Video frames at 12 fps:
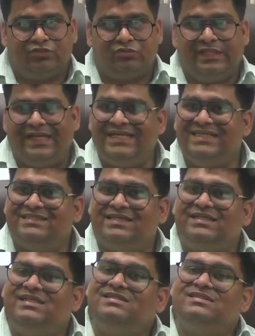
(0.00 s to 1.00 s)
So that is
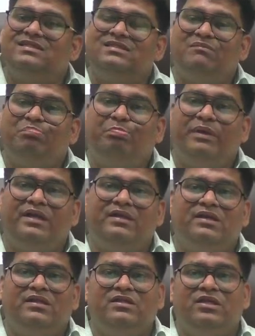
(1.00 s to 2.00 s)
the reason the
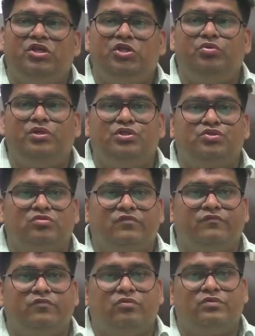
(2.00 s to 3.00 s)
pattern and the duration
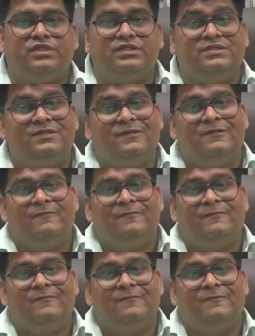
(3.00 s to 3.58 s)
of growth is